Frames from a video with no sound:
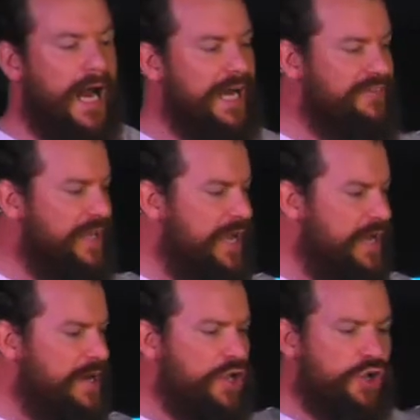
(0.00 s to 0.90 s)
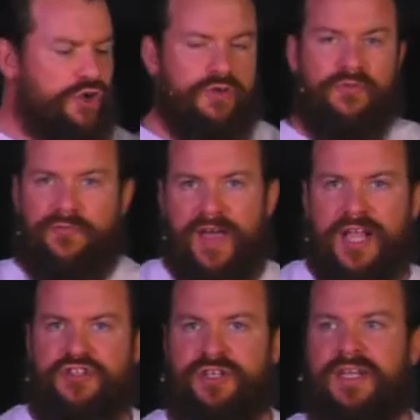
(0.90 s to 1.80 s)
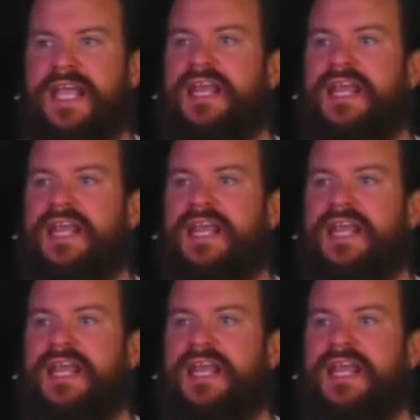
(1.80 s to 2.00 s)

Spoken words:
And it's in confession,